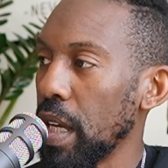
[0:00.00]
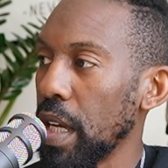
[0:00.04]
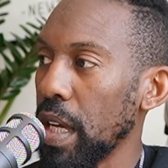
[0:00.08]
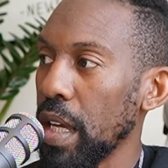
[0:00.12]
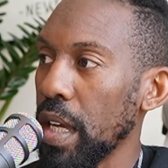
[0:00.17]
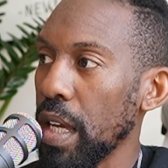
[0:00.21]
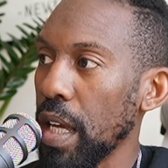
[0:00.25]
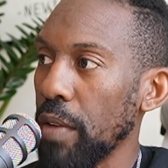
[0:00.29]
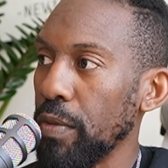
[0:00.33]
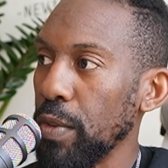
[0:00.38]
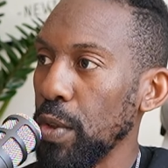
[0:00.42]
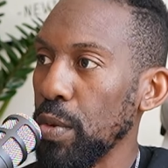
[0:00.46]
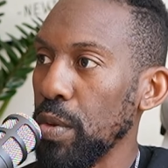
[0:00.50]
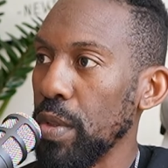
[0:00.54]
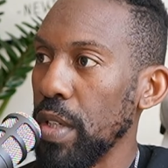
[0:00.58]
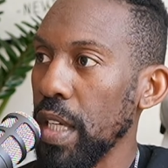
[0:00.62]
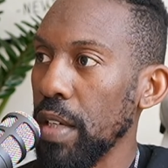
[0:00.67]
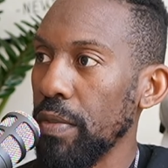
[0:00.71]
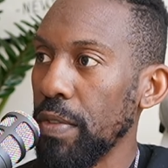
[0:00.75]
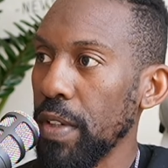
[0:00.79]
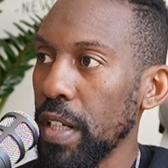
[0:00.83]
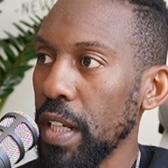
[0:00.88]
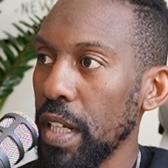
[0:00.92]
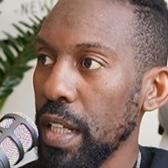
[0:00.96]
Have you
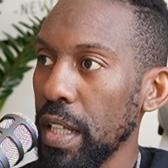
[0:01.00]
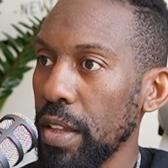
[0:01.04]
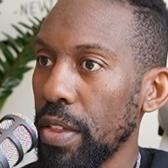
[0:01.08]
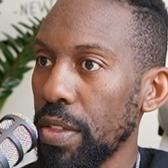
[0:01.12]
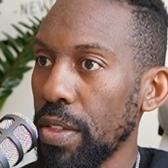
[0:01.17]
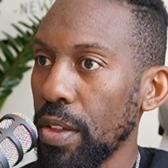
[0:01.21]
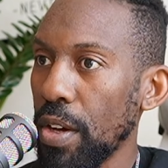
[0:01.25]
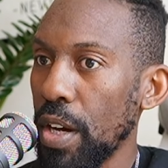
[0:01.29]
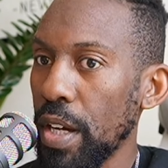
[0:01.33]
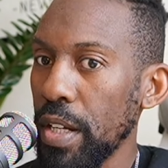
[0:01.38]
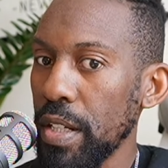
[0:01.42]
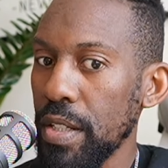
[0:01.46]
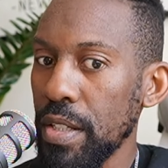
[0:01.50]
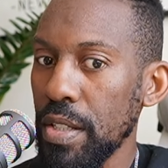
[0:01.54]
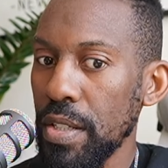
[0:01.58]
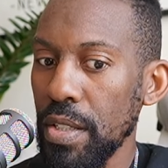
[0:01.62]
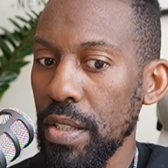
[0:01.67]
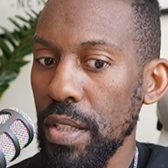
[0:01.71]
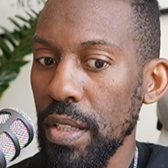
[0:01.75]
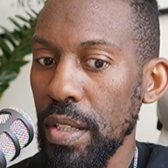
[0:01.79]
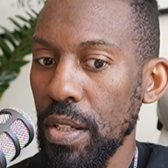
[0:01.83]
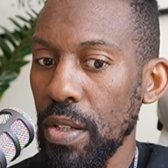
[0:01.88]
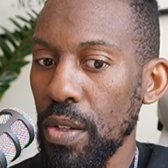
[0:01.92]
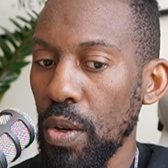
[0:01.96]
given any thought
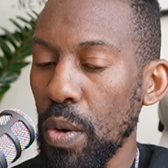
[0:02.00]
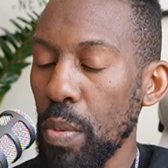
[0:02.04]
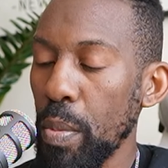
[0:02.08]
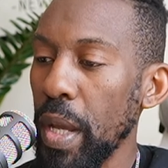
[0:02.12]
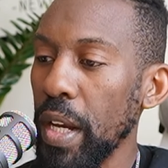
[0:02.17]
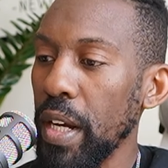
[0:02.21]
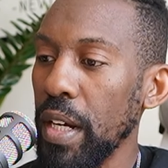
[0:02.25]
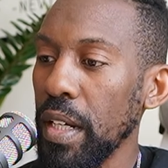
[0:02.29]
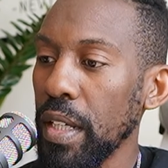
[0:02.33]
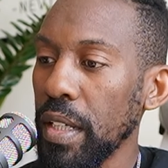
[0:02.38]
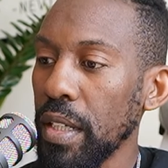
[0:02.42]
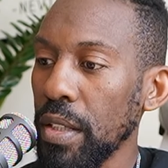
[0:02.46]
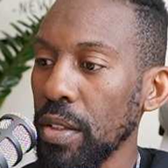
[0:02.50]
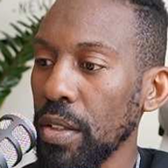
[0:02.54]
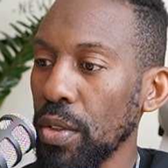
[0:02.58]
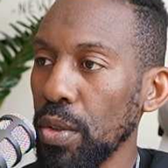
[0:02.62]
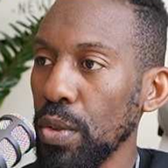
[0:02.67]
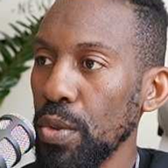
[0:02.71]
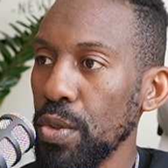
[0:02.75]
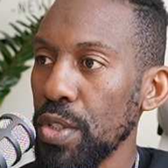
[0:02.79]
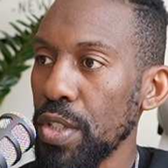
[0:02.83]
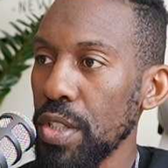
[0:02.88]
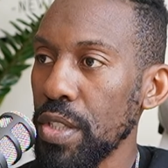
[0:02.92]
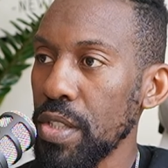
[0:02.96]
or made any
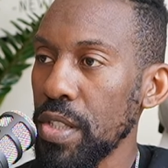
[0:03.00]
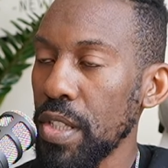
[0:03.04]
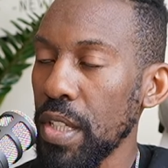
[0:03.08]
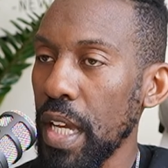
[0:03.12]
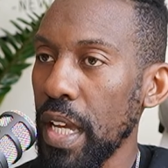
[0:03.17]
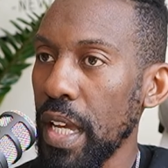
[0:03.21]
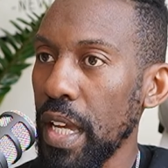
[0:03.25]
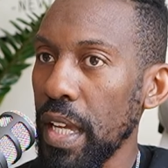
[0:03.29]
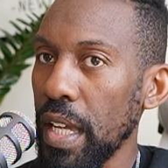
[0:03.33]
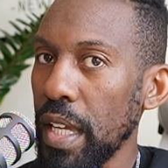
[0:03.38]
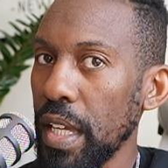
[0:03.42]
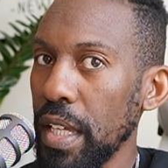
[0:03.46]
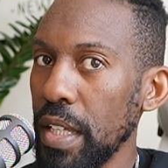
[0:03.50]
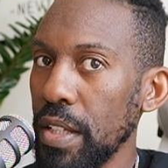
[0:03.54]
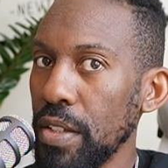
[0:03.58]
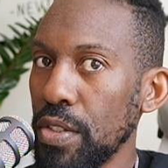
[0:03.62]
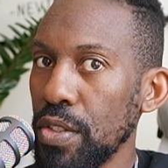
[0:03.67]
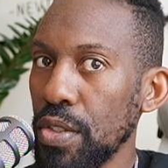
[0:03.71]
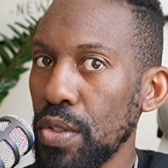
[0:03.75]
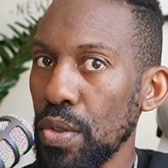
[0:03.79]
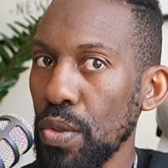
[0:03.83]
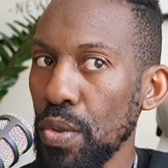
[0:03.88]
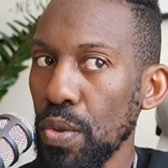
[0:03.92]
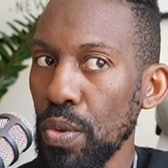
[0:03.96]
conclusions
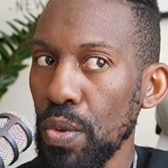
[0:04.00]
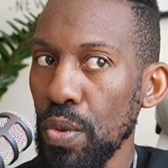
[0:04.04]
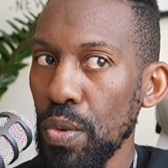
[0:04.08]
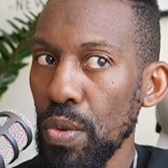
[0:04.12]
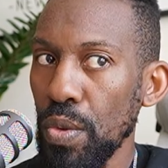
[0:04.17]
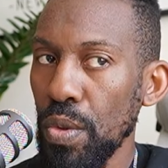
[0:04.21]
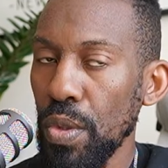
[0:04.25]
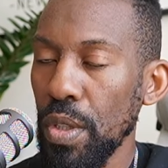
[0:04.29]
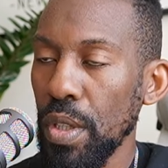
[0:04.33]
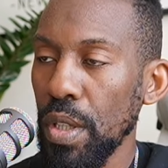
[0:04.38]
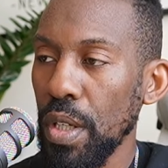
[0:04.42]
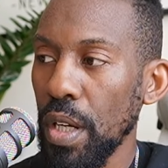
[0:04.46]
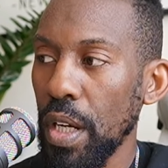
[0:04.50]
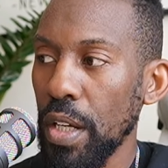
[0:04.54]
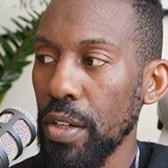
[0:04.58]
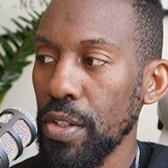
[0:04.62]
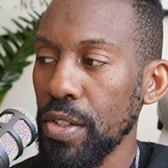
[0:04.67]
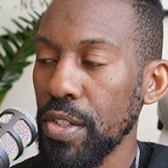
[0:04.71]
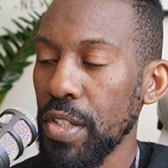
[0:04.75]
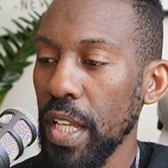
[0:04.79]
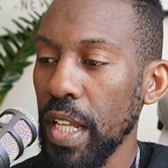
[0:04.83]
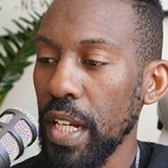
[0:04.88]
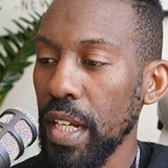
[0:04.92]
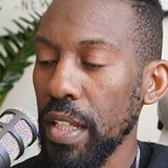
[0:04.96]
into
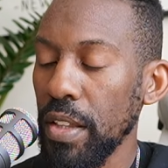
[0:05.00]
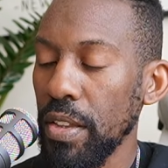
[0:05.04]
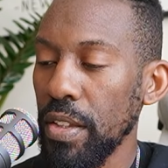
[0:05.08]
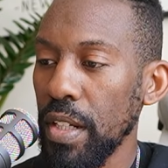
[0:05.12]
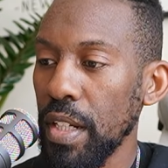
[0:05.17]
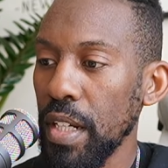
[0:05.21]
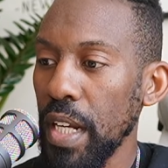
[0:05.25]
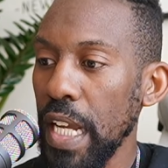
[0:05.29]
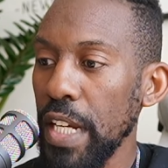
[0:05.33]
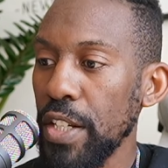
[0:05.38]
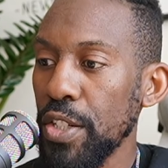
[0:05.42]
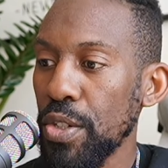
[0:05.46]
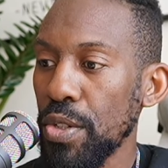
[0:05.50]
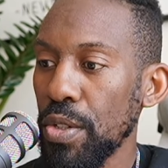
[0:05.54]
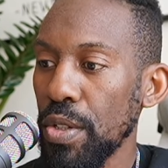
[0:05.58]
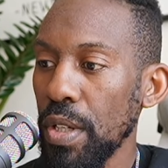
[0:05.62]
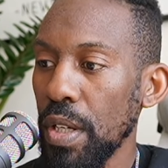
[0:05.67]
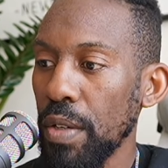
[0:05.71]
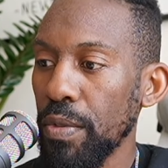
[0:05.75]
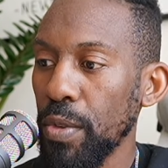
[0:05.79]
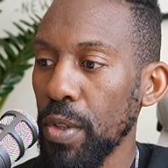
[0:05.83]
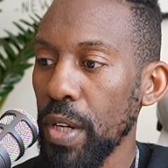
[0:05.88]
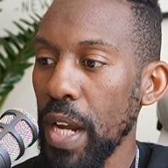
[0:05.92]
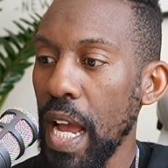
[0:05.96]
understanding the nature
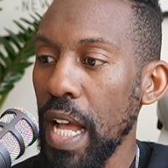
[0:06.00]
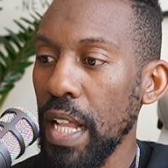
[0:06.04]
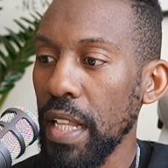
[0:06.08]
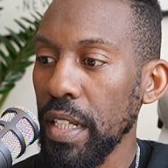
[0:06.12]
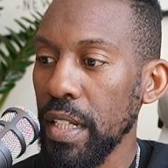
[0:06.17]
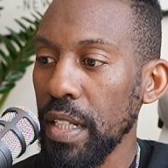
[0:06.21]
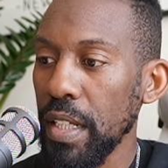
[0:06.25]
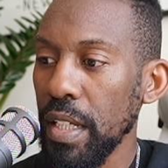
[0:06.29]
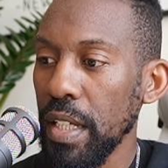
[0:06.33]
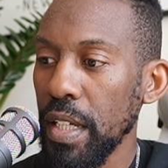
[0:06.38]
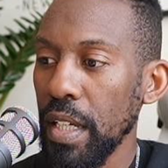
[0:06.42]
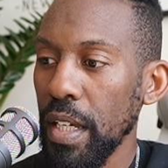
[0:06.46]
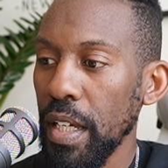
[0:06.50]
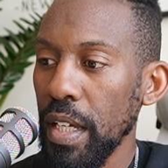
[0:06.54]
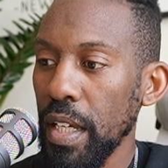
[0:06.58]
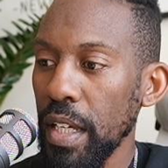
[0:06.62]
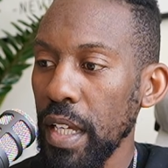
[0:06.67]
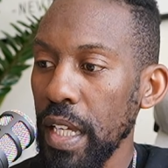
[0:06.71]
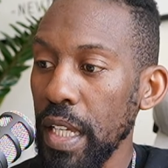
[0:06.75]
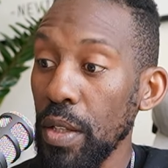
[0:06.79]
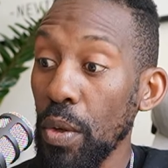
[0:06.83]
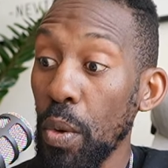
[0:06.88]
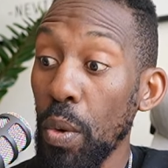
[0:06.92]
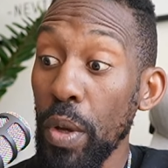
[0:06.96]
of reality
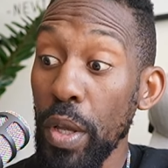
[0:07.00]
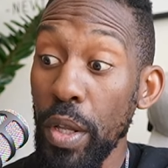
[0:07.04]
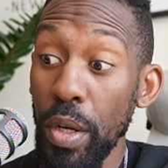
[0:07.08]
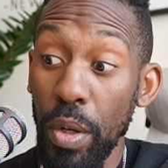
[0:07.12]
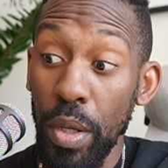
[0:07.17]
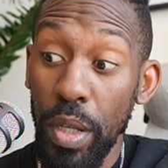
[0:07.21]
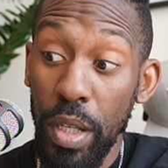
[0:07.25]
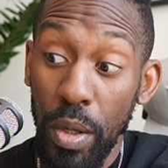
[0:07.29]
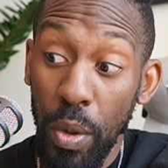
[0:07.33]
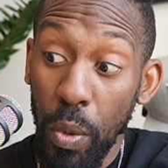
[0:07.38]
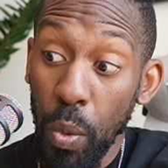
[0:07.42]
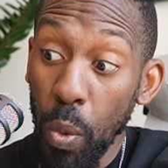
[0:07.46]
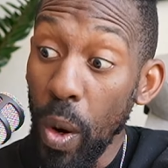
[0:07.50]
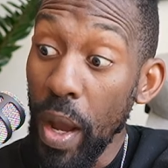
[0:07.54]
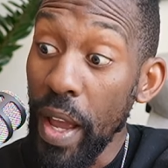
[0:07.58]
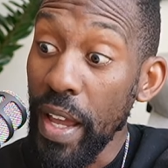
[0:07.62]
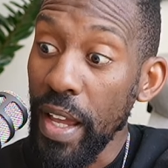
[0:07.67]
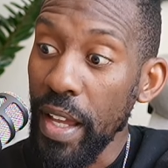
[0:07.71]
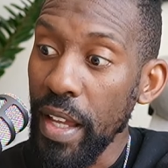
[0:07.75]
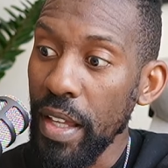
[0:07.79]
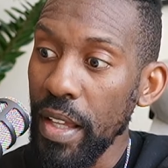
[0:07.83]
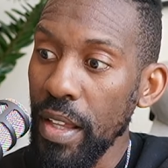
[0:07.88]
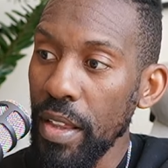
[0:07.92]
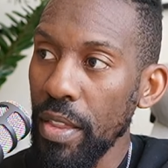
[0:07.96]
in a, in a, in a
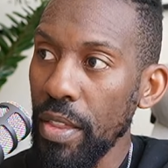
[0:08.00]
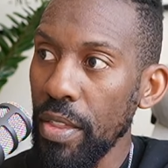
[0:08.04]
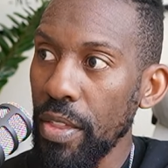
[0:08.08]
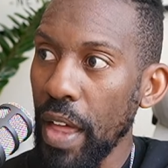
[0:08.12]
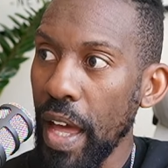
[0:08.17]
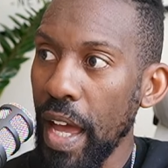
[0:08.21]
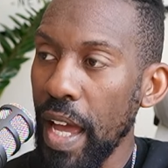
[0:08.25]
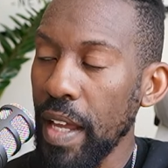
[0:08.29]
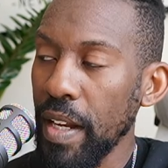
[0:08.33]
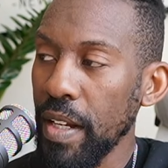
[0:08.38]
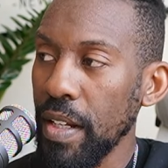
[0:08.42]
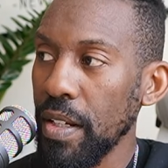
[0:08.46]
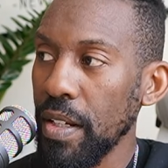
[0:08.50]
way that